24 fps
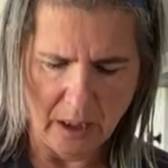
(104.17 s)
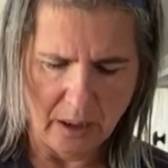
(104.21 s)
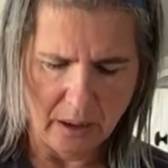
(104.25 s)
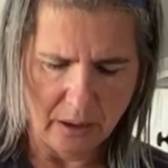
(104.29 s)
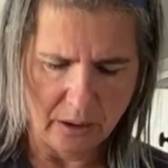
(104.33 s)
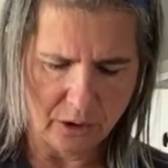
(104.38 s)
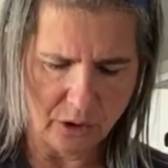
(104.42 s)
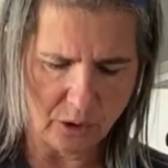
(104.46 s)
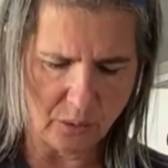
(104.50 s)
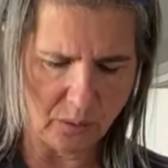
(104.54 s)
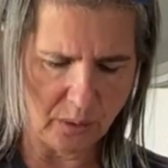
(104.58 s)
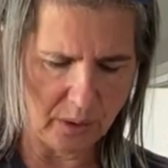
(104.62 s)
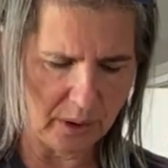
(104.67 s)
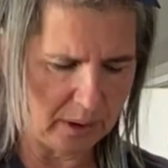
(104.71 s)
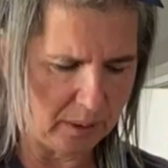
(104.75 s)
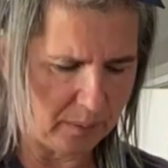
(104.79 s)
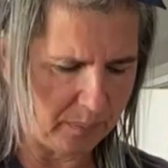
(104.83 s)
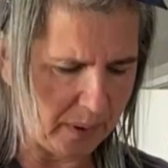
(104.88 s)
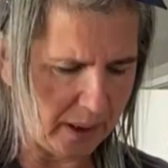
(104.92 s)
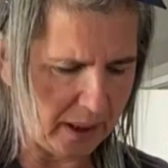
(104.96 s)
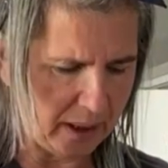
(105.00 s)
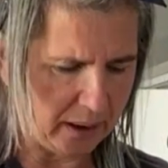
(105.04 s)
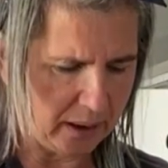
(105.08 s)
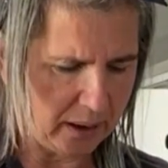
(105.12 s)
So we're going to
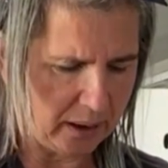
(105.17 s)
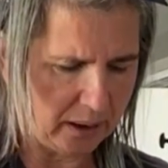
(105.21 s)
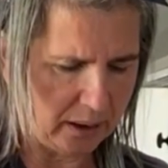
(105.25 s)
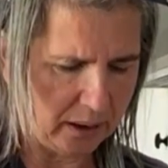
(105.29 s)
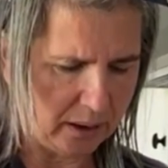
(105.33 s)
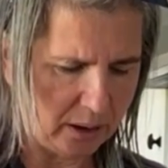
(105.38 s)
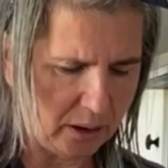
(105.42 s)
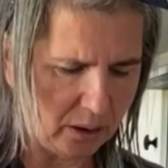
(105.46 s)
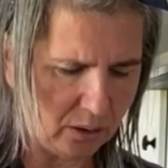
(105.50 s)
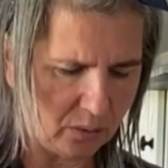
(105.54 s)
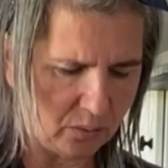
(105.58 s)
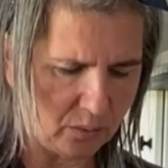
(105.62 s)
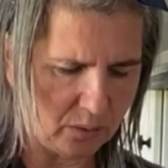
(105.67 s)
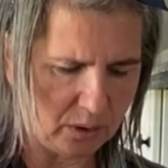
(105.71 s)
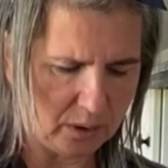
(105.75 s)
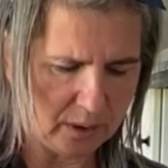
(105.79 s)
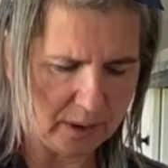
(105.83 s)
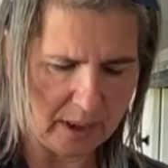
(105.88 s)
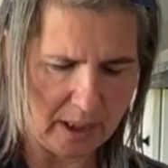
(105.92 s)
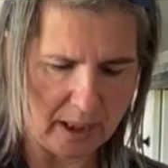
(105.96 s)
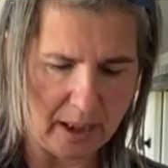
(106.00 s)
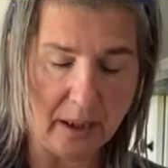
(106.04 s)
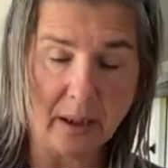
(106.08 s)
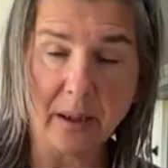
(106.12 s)
pack it in here real
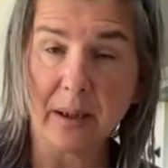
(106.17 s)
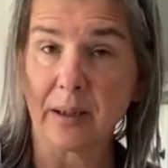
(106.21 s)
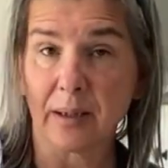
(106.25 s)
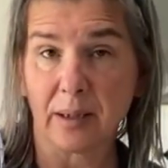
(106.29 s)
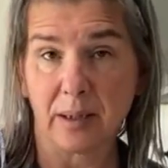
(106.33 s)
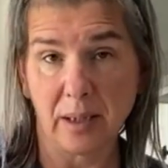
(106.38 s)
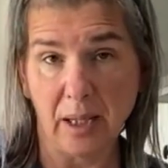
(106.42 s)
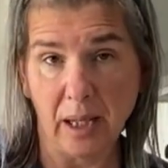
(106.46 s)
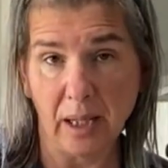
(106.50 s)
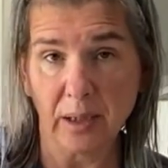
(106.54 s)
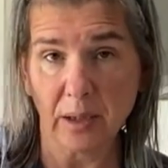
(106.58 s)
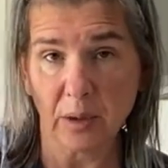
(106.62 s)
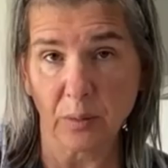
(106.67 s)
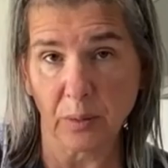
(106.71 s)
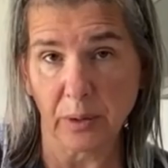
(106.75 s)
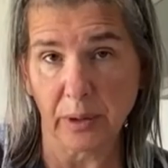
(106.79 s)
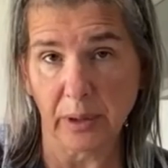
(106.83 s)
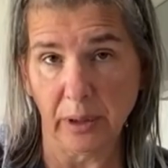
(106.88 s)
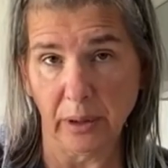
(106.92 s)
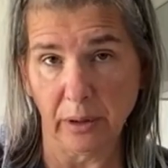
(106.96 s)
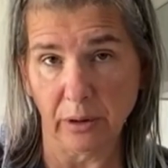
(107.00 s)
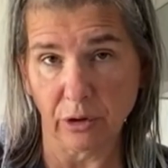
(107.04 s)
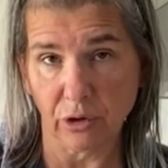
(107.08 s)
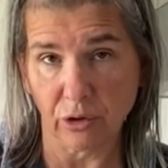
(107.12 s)
tight because that's what
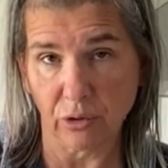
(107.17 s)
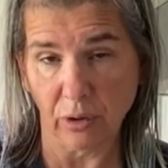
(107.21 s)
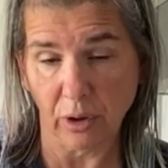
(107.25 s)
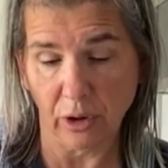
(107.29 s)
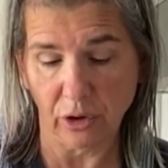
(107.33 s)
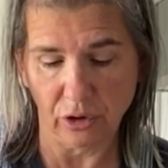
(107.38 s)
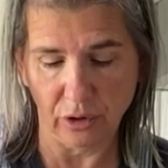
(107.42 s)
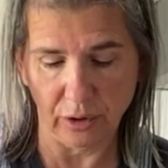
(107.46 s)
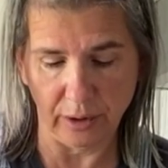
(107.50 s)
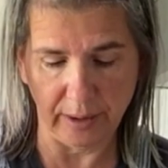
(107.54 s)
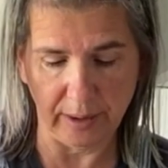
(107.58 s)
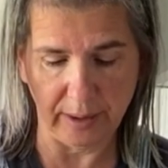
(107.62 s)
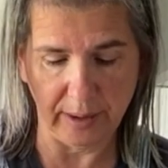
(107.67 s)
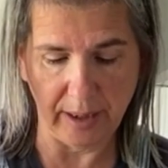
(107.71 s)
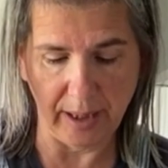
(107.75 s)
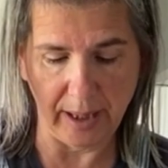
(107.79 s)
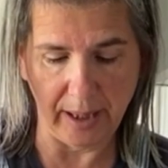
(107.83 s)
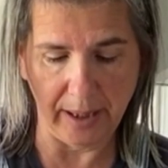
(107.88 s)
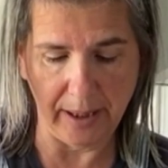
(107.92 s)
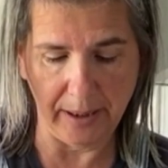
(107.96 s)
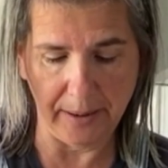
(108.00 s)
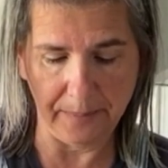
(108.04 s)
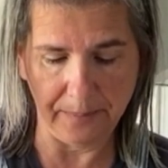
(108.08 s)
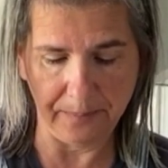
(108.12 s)
the instructions
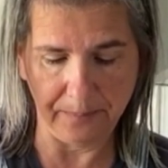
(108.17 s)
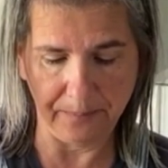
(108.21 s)
say.